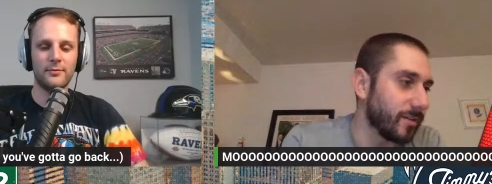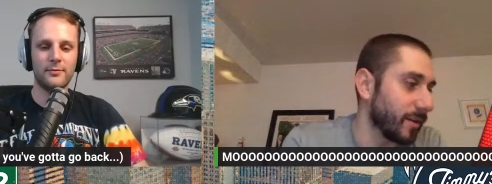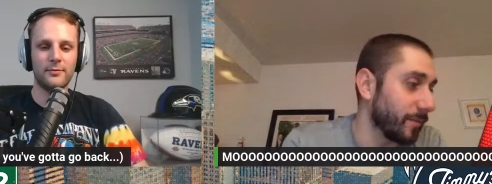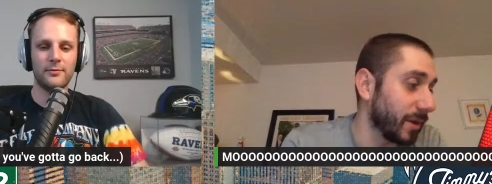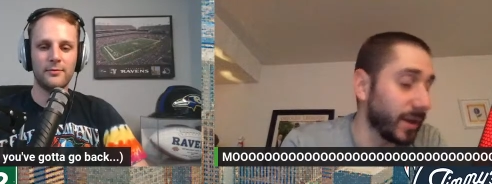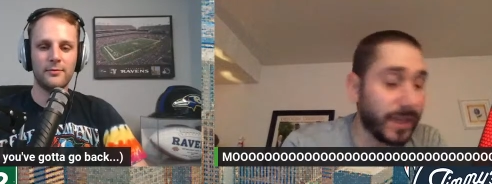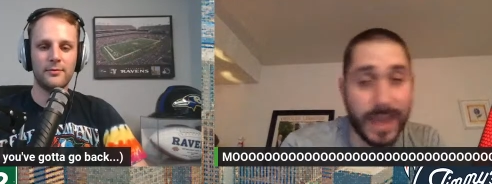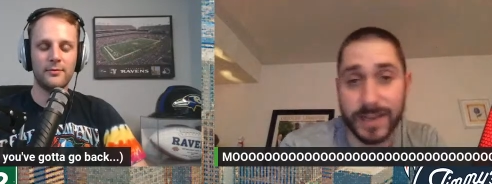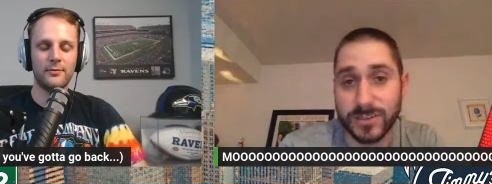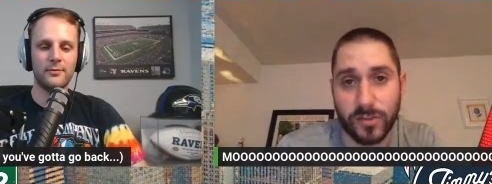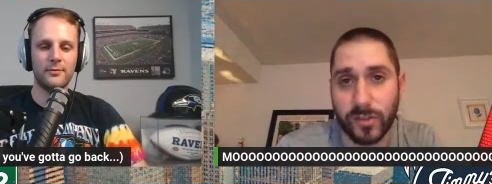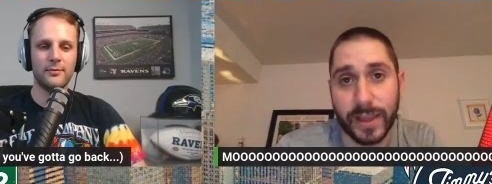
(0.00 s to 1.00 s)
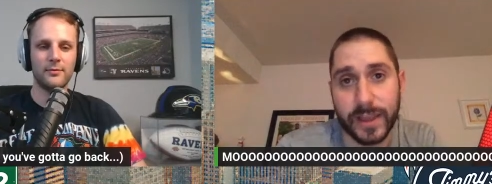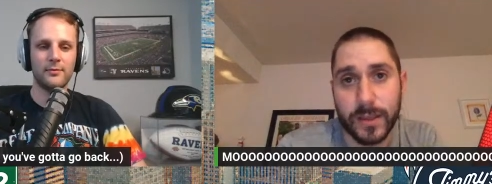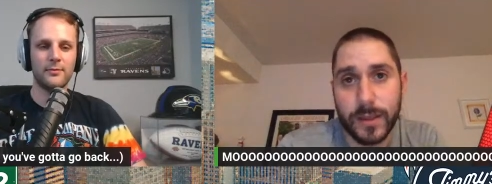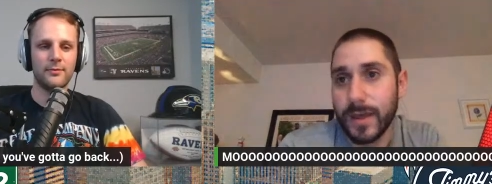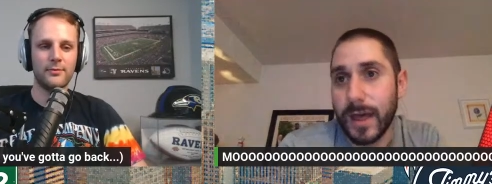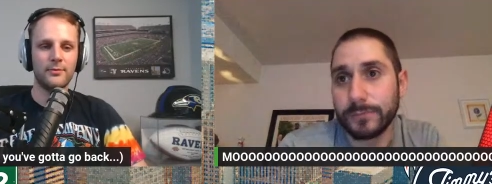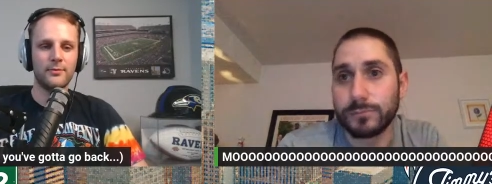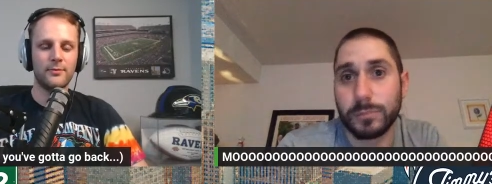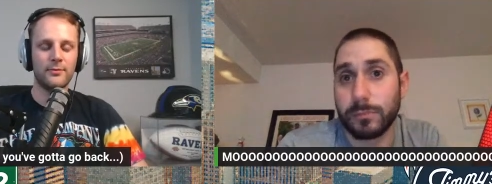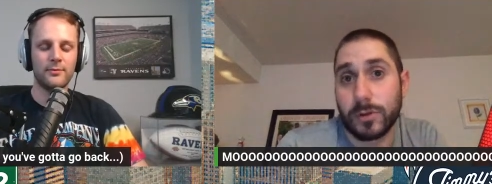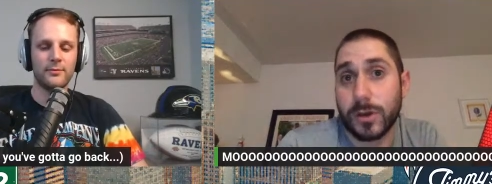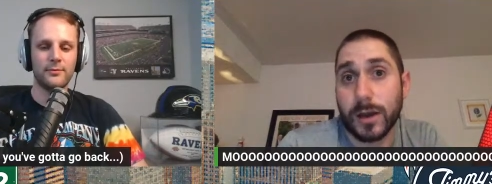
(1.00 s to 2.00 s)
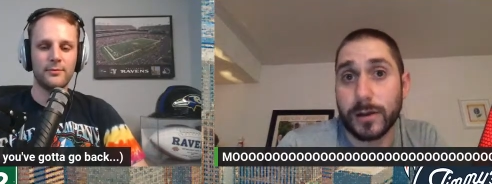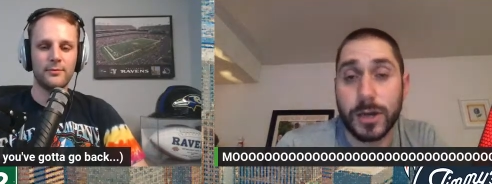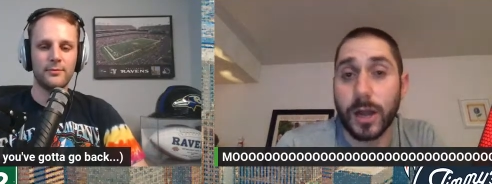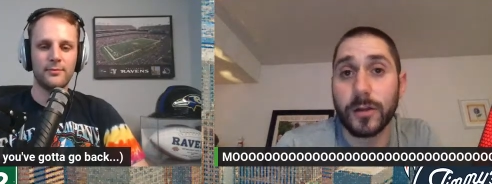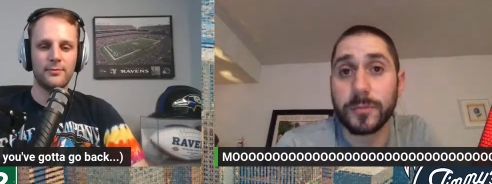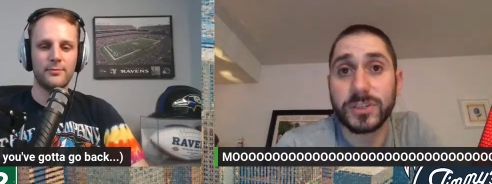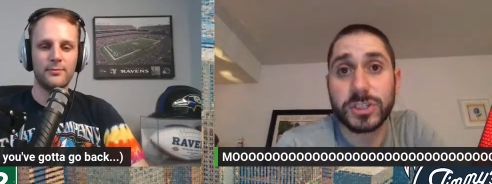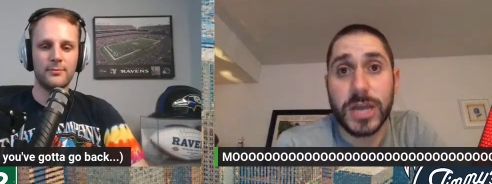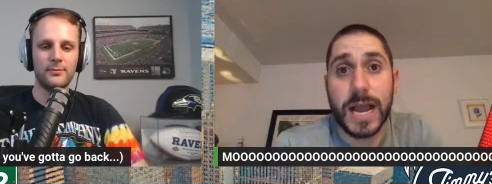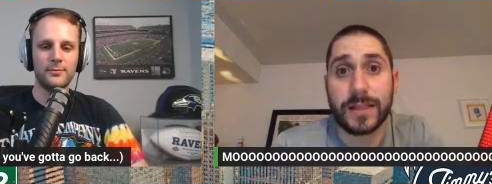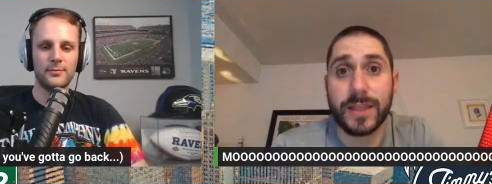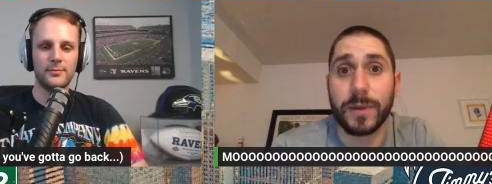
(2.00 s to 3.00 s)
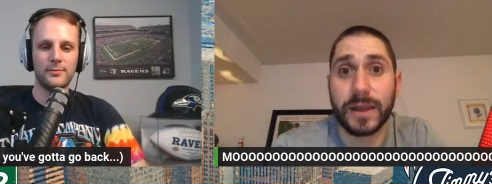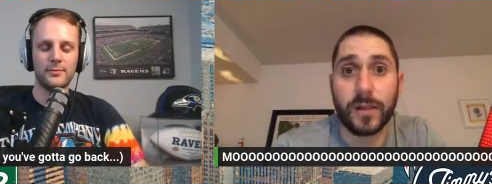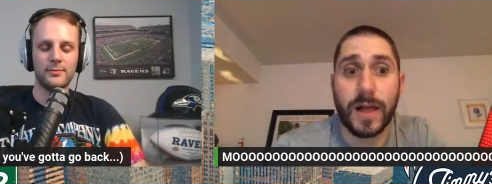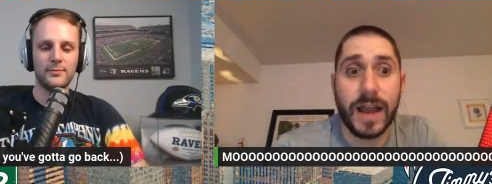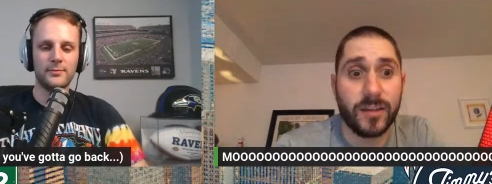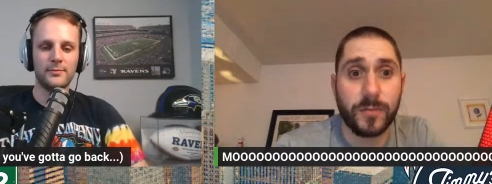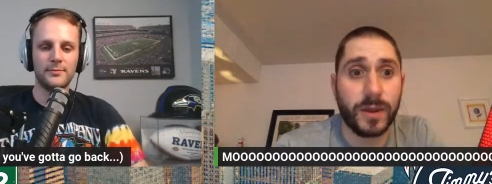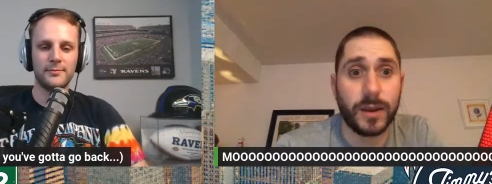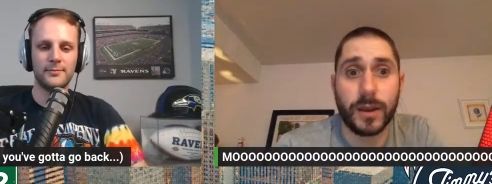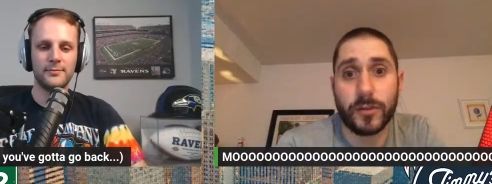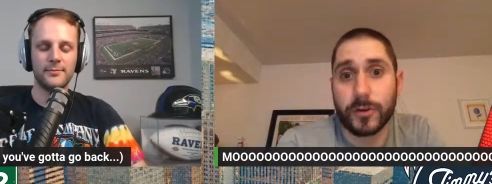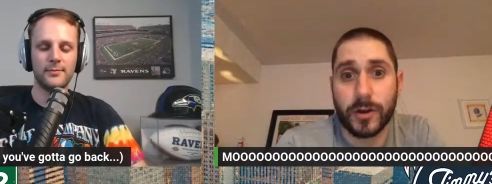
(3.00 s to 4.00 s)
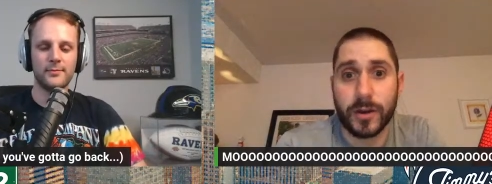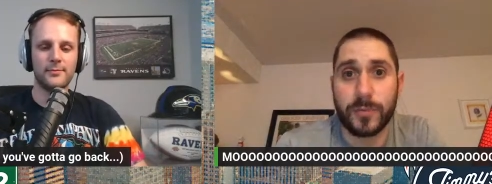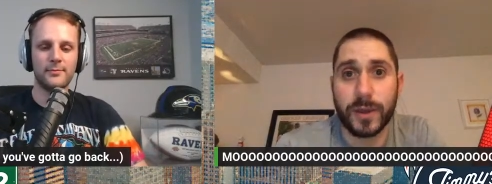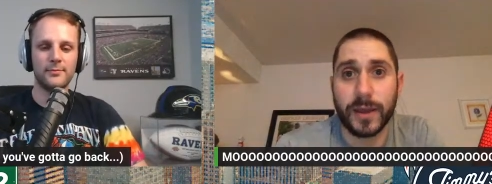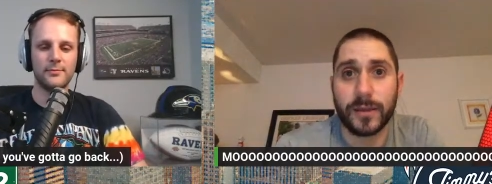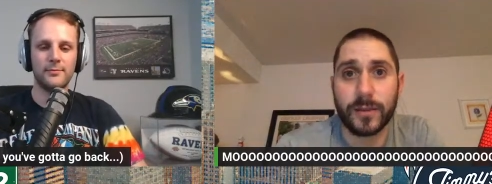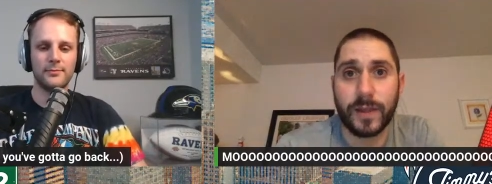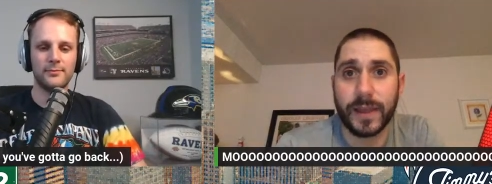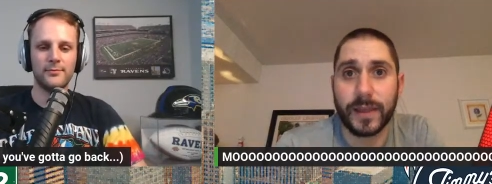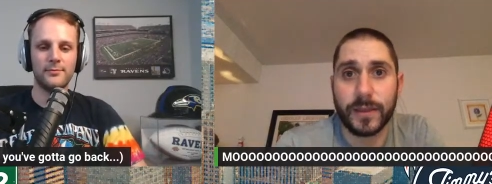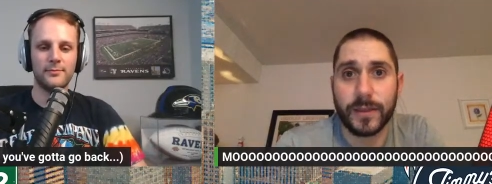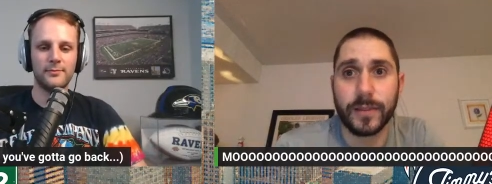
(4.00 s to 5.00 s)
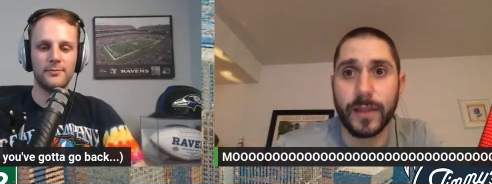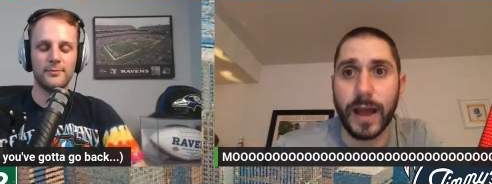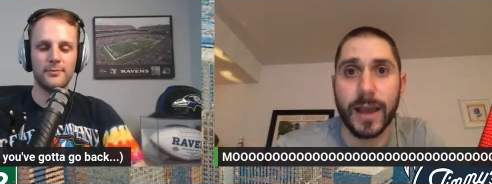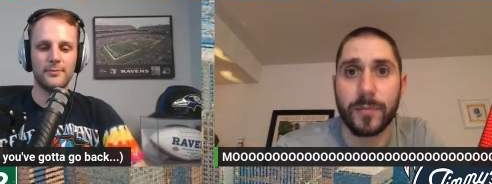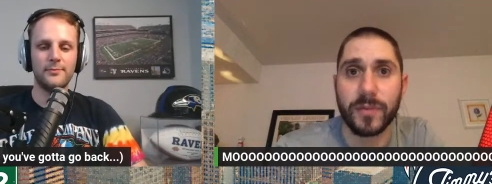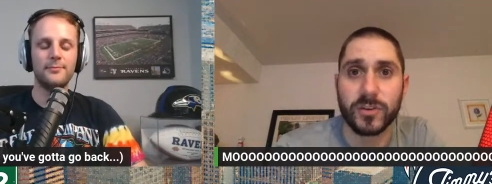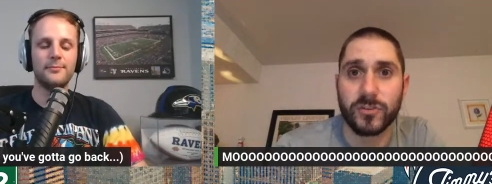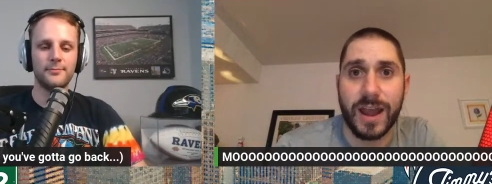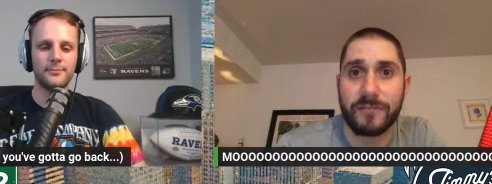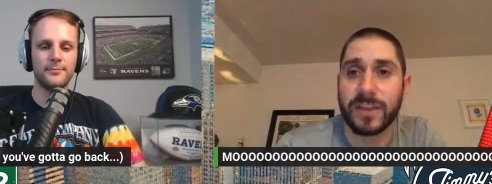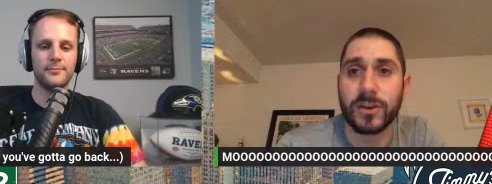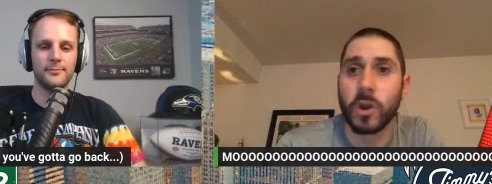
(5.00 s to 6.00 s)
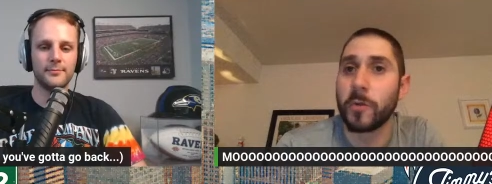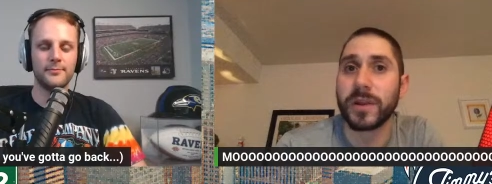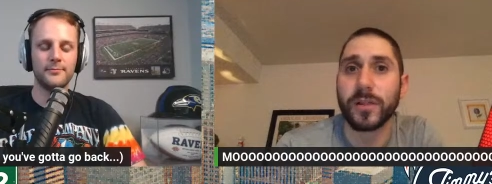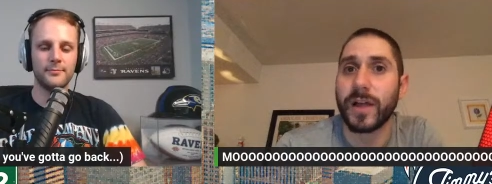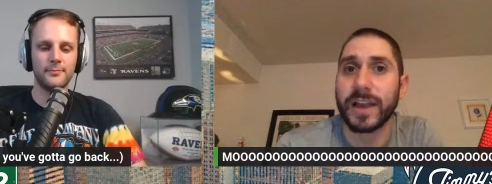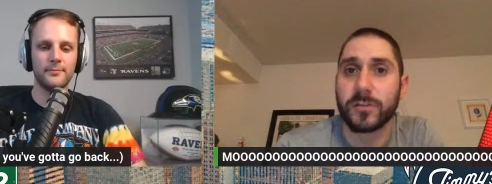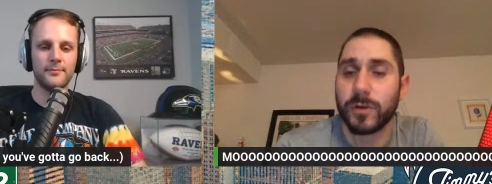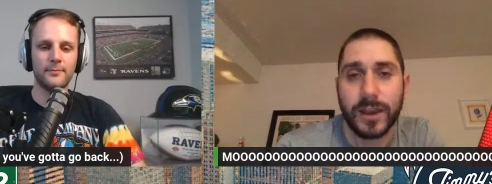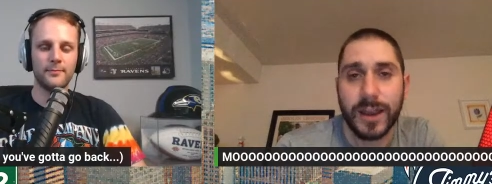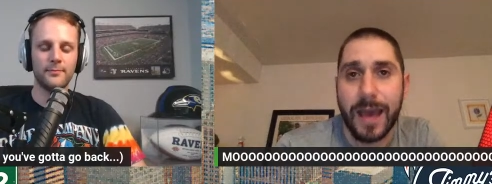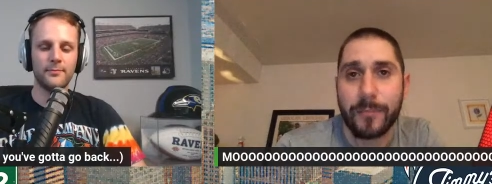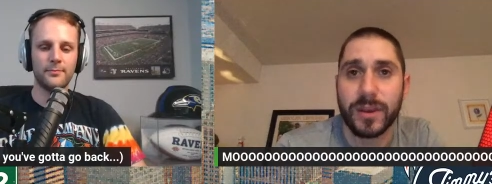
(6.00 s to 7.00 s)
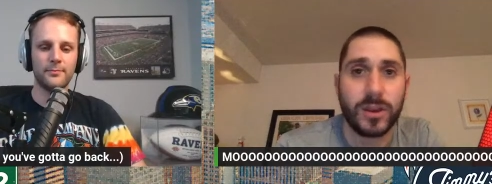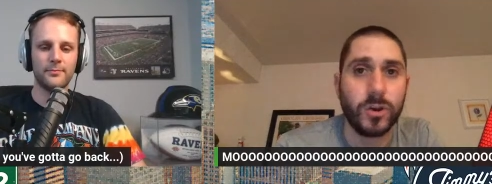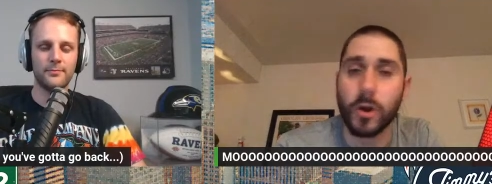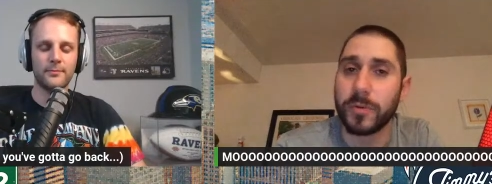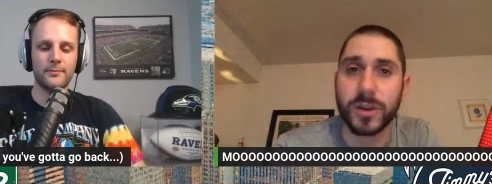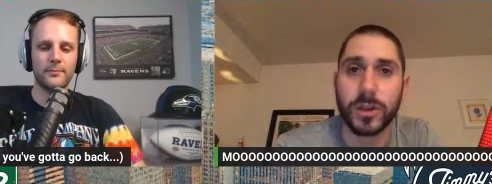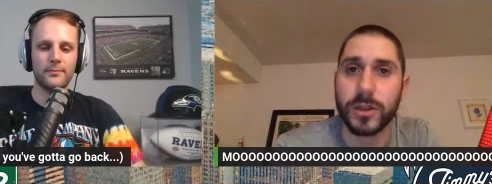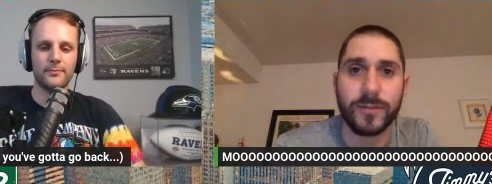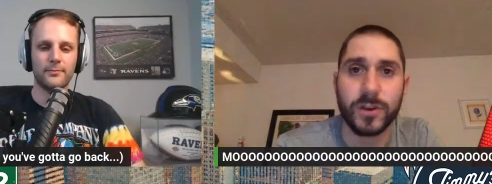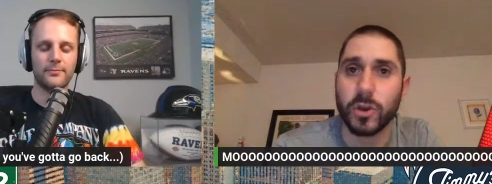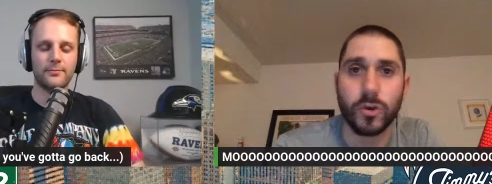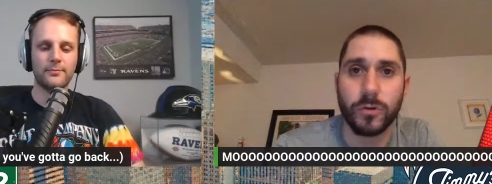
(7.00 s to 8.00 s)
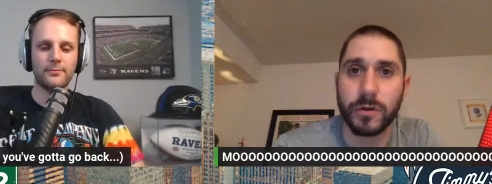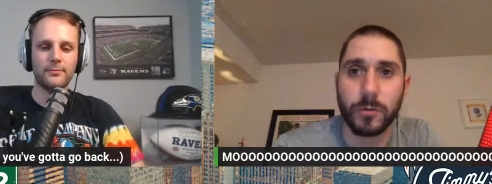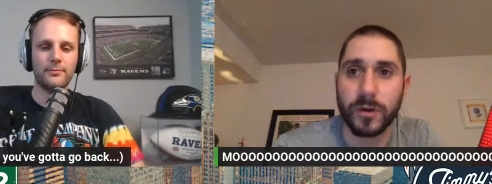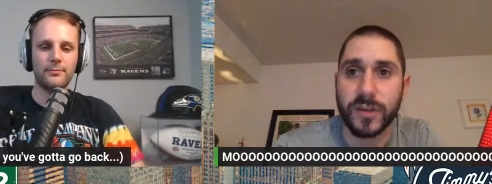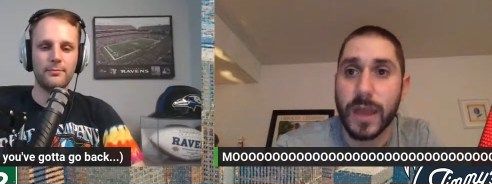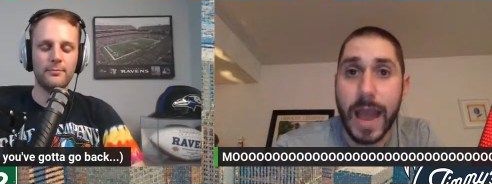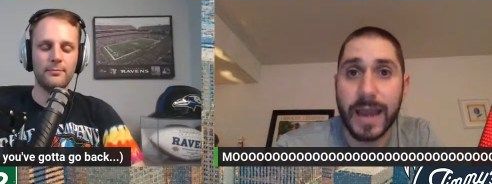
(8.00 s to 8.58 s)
Speaker 1: But again, just like c- color me shocked that Michael Elias made another great pick, like eh, high up in the draft that nobody liked when it happened and nobody even knew who he was.